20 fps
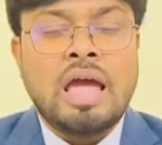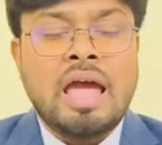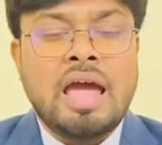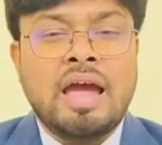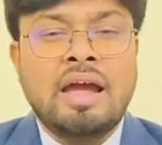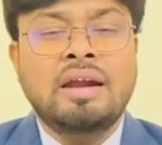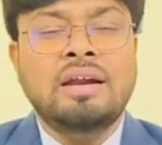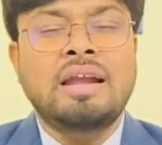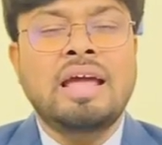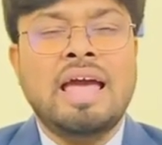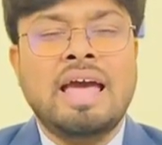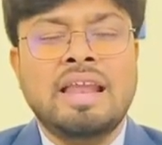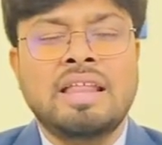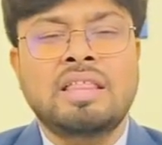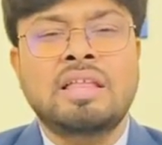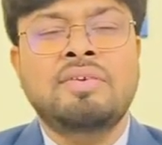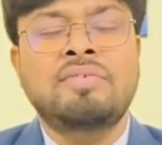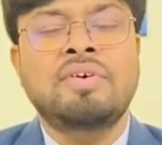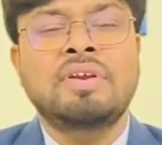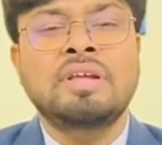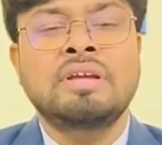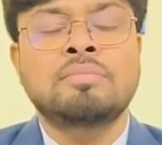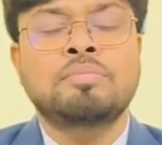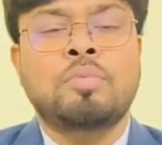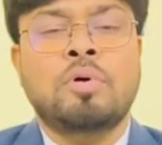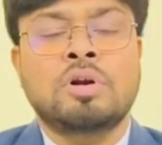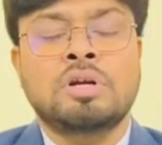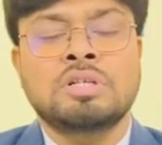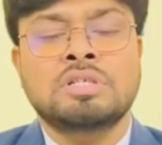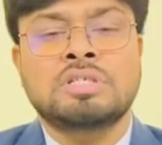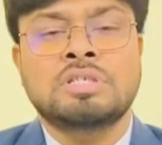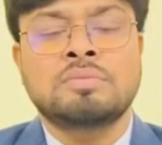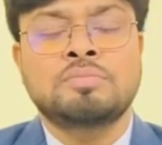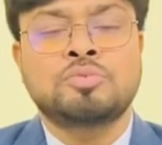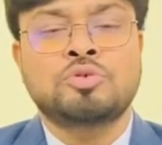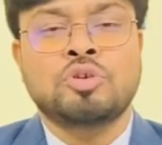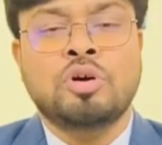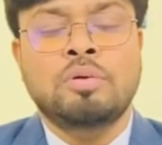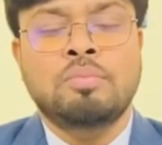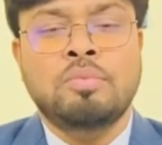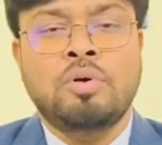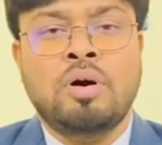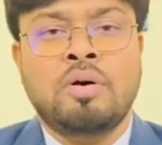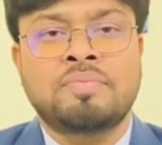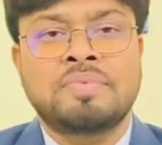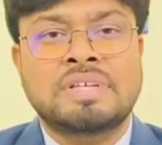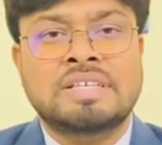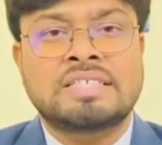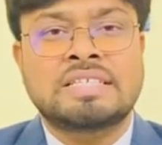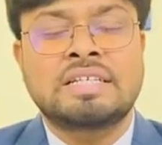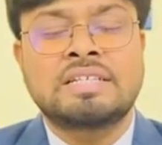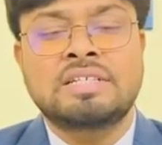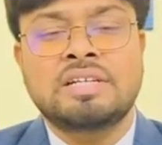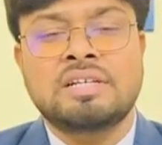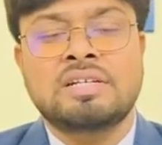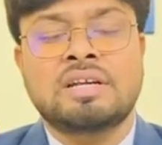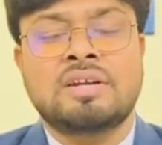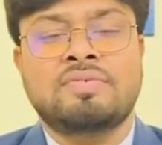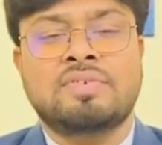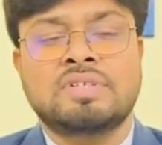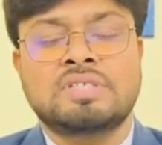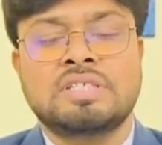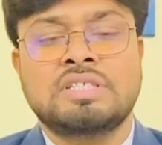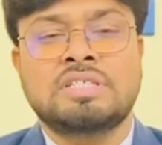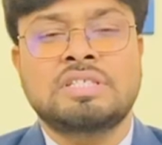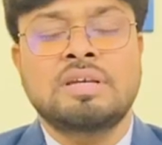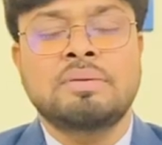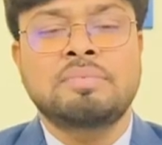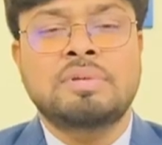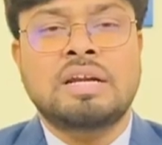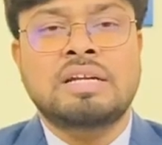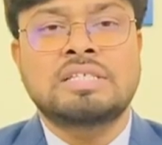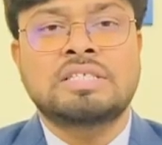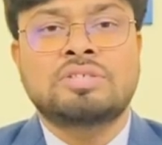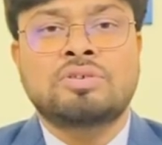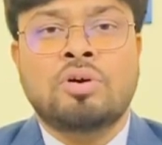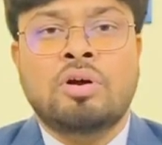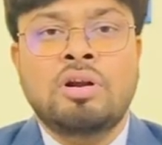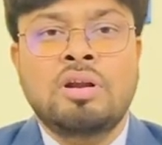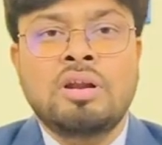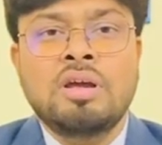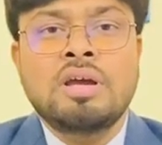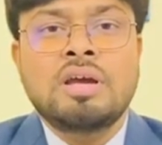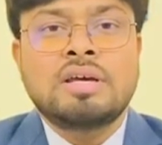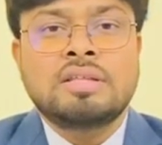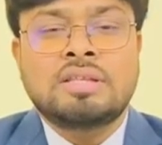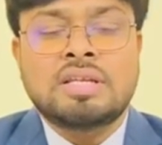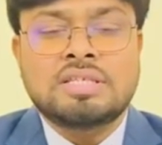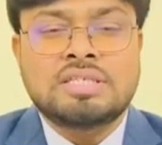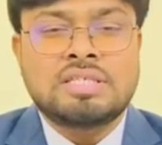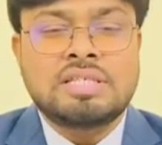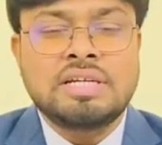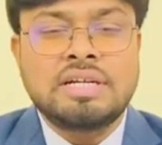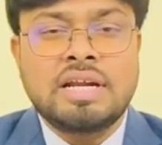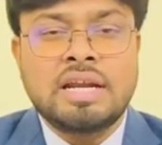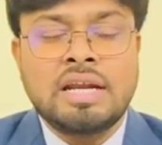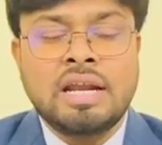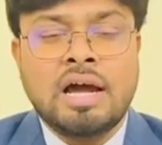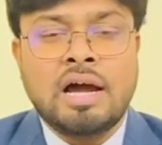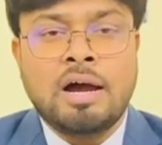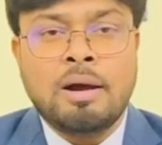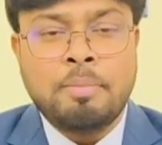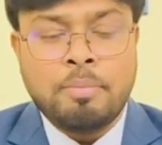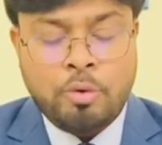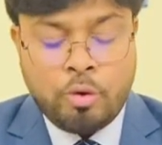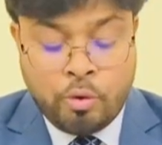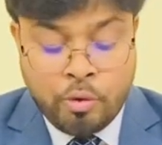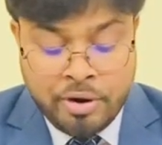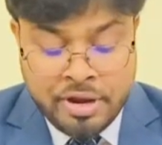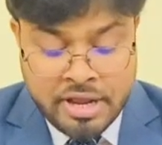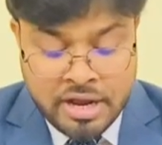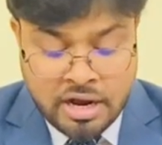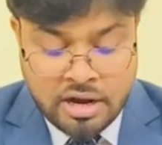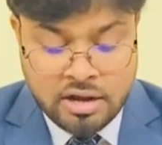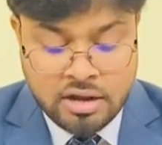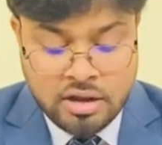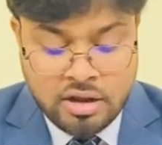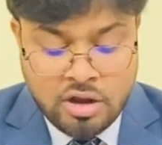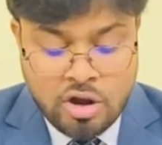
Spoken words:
and another very important symptom of the central nervous system, that is called the Sydenham chorea.